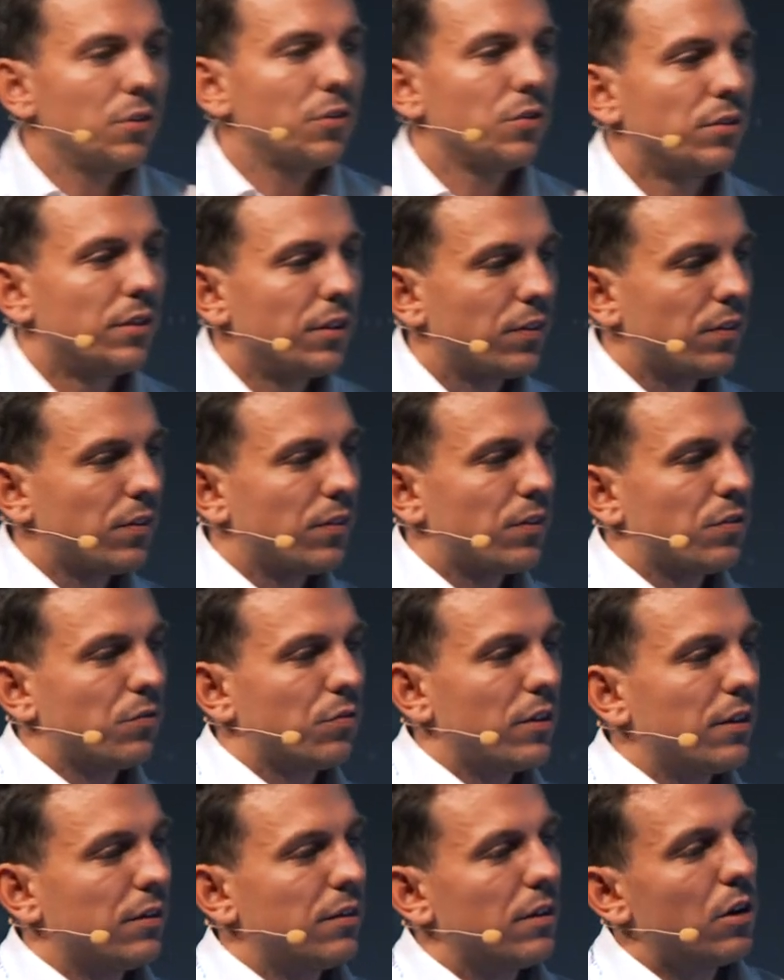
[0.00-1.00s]
So this is
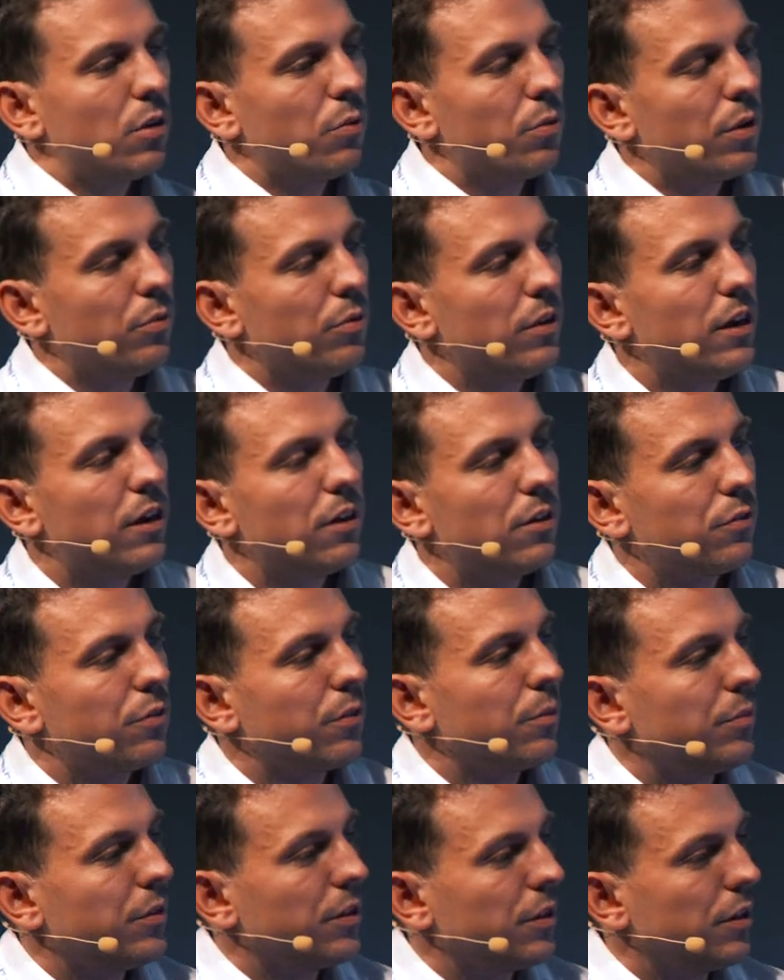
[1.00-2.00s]
right now where we are
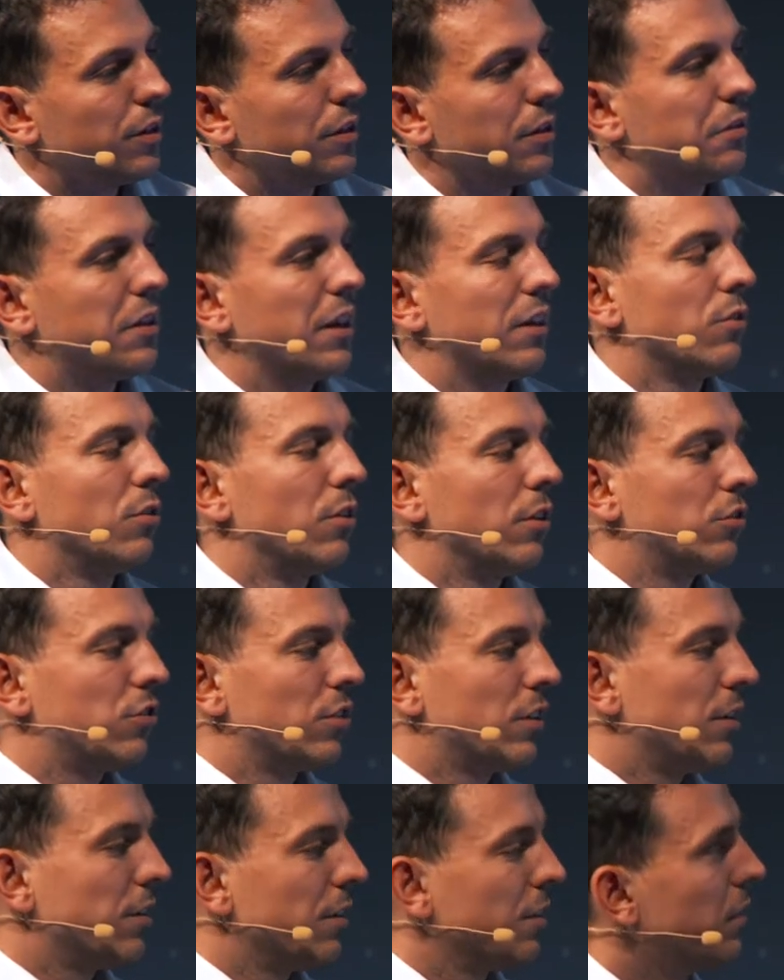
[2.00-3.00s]
from the
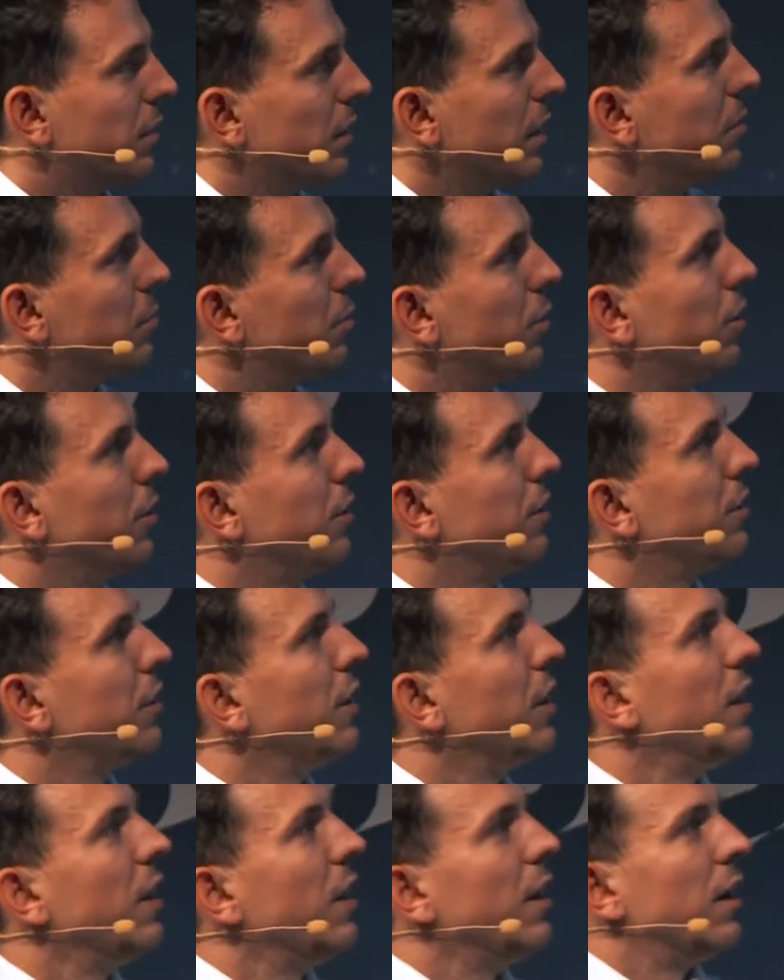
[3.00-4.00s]
technological standpoint.
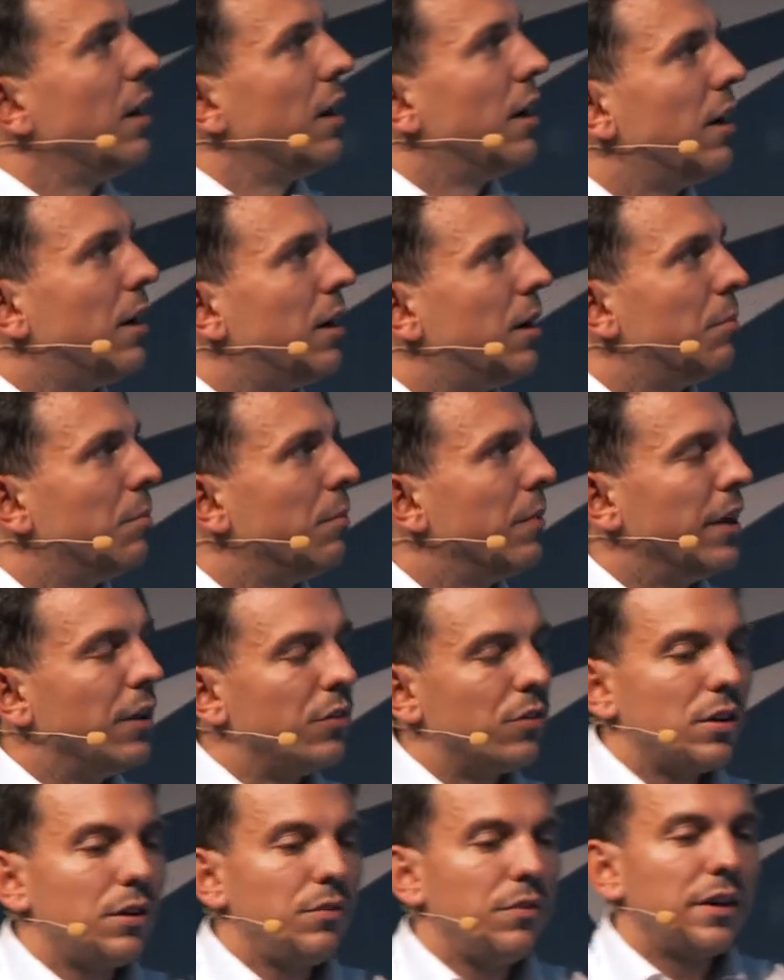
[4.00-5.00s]

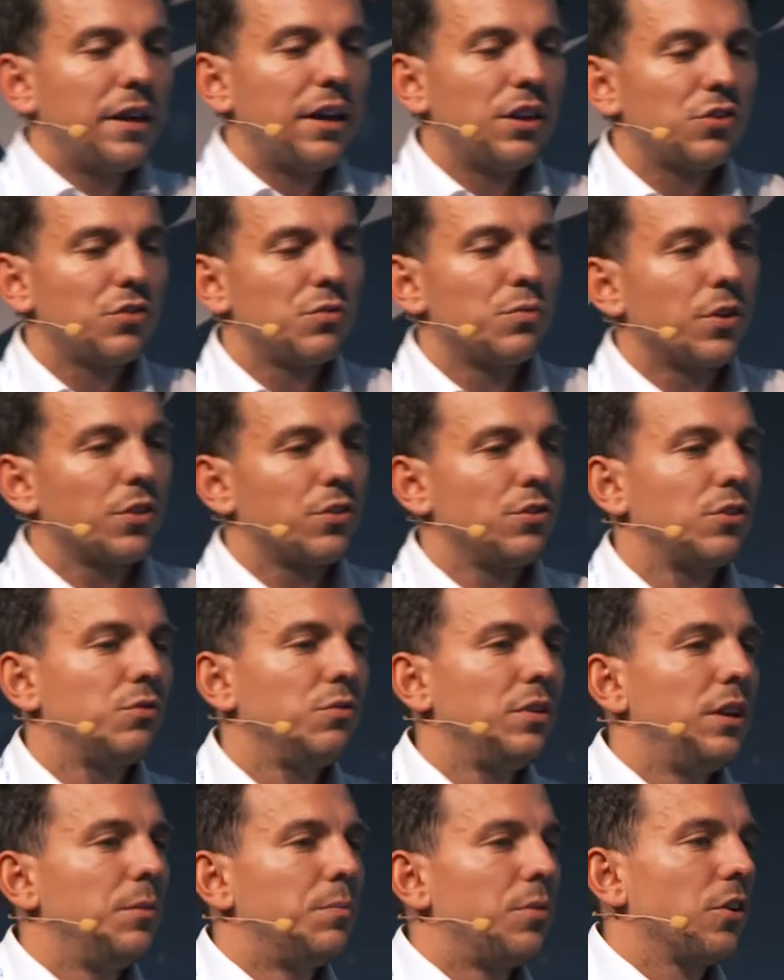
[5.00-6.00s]
Indoor navigation was not
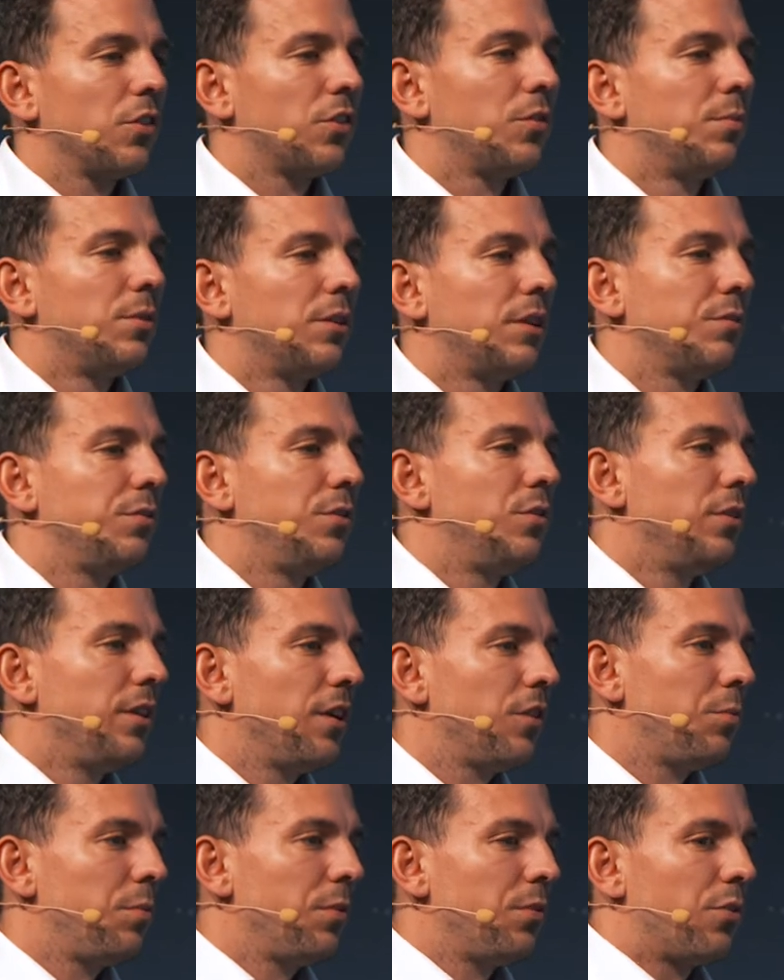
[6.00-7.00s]
really possible a few
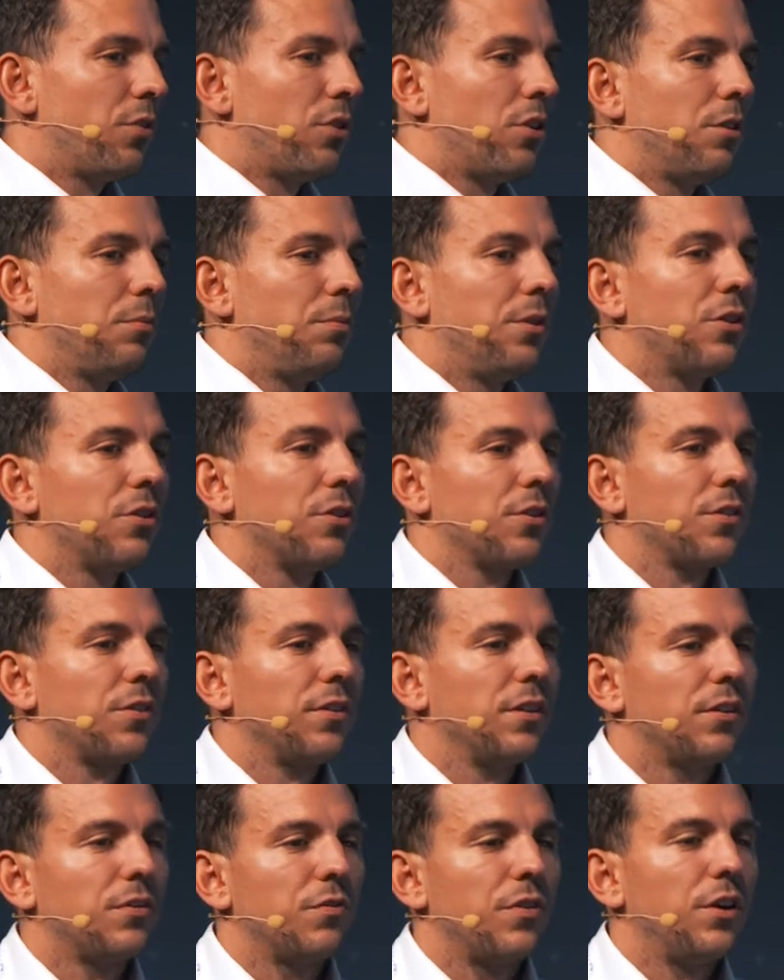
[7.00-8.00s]
years before because
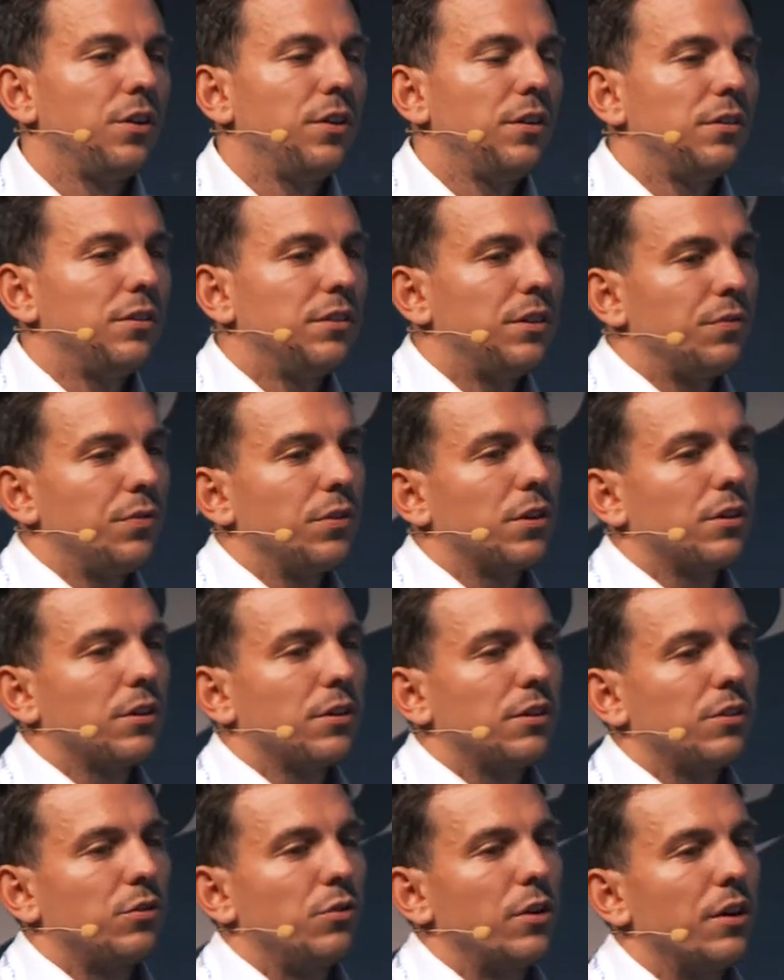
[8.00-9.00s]
it's very
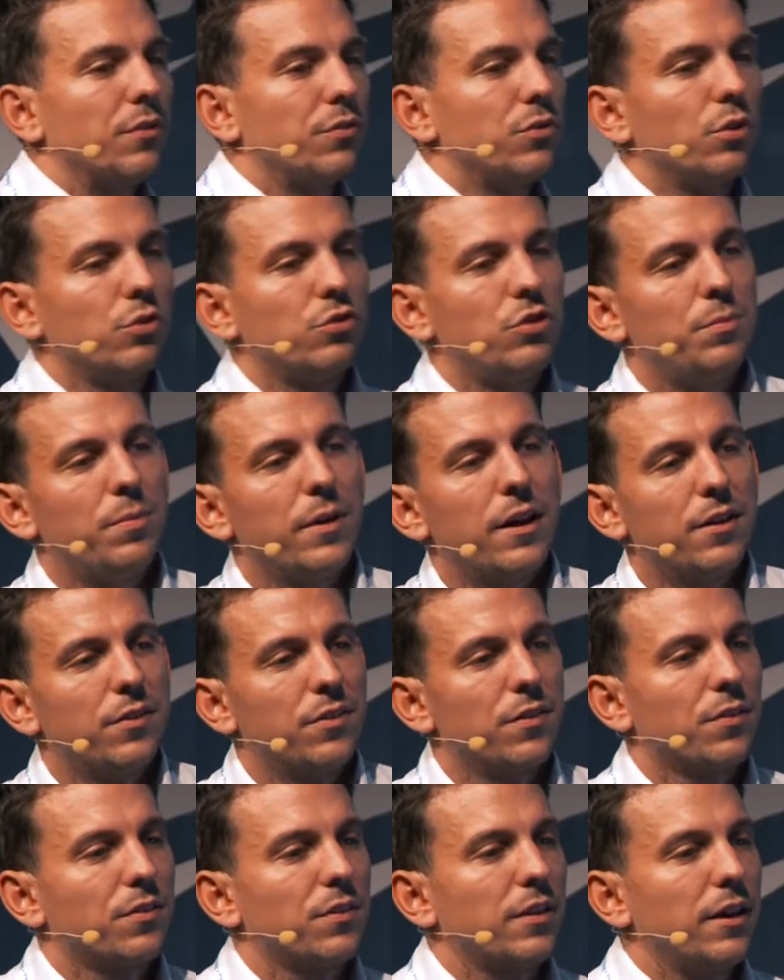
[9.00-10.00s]
difficult. You have no
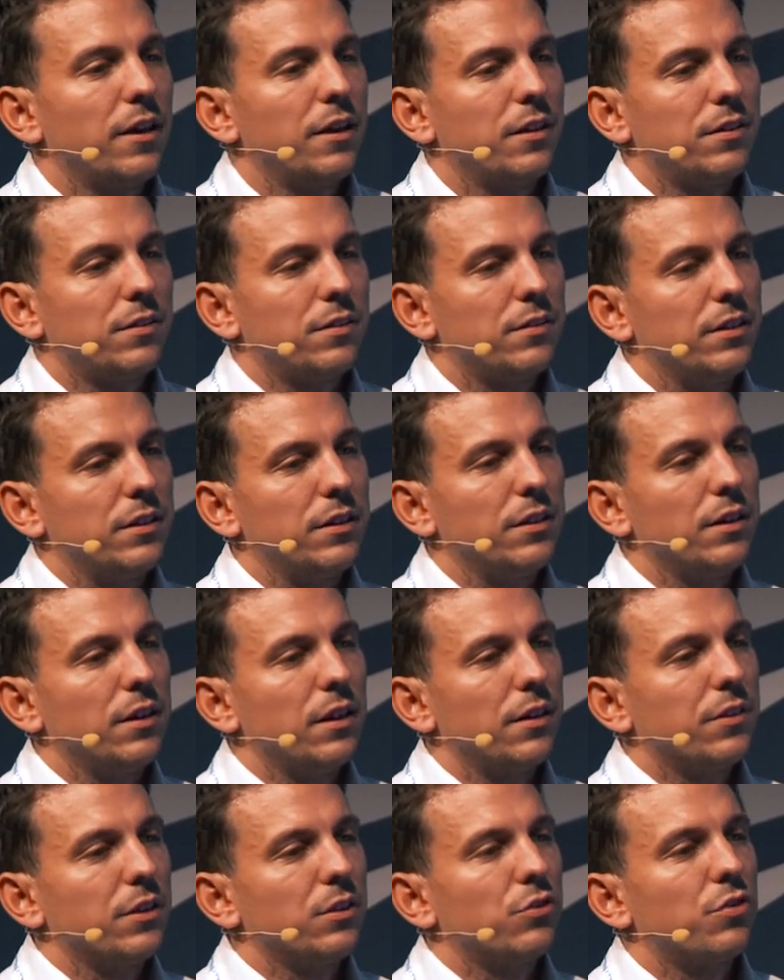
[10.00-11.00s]
GPS inside.
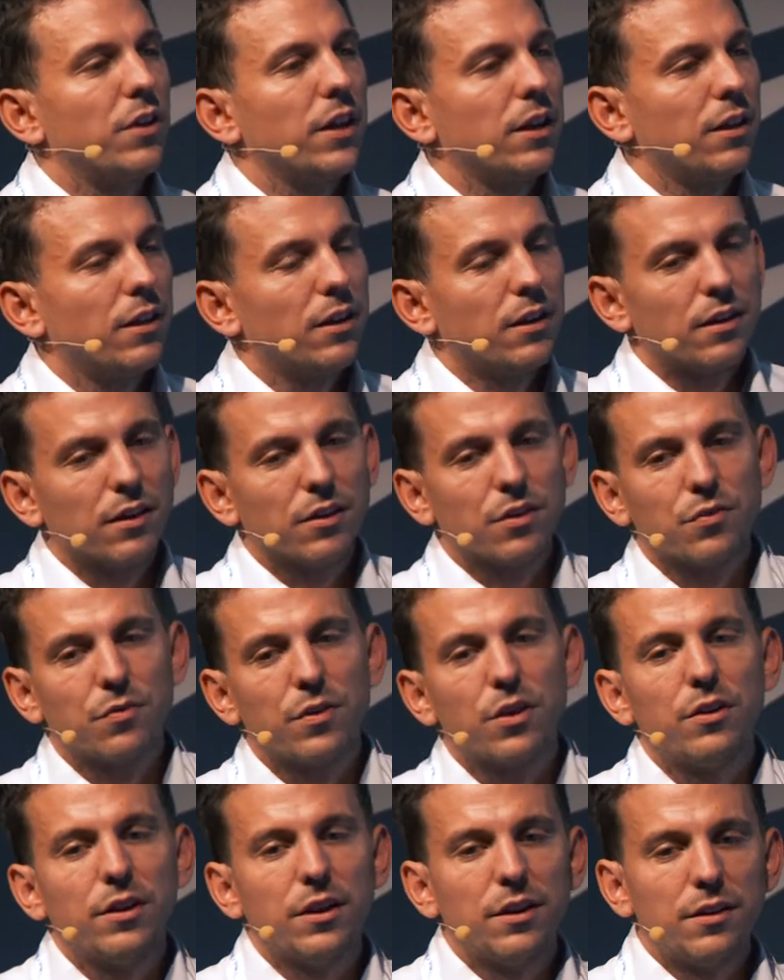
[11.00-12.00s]
The tracking is
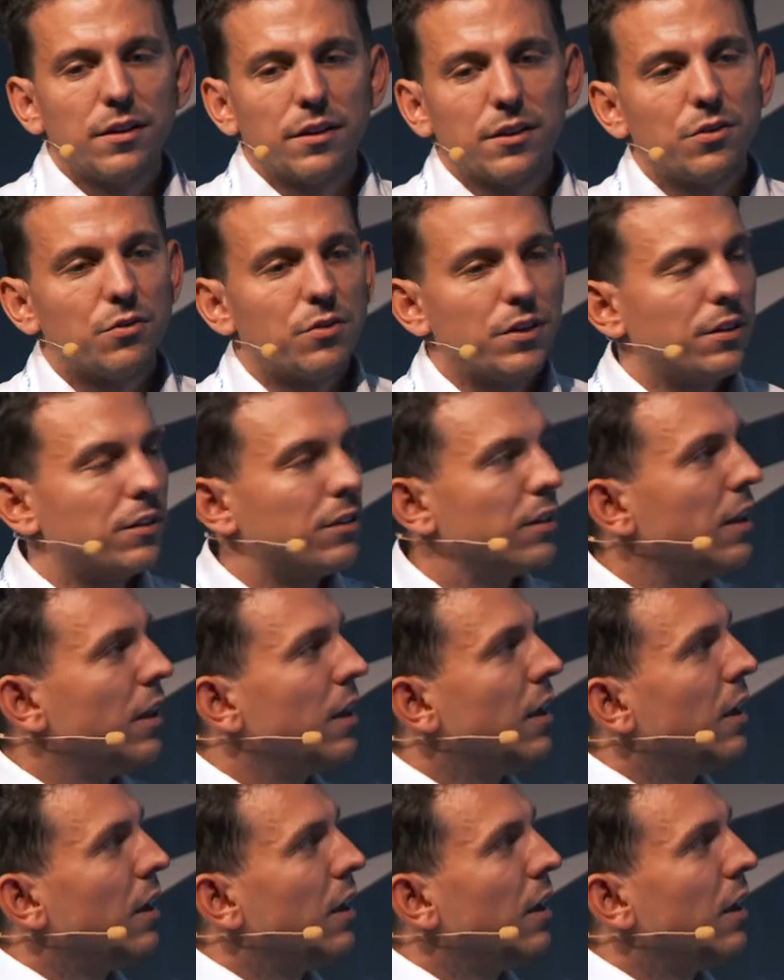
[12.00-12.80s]
very inaccurate.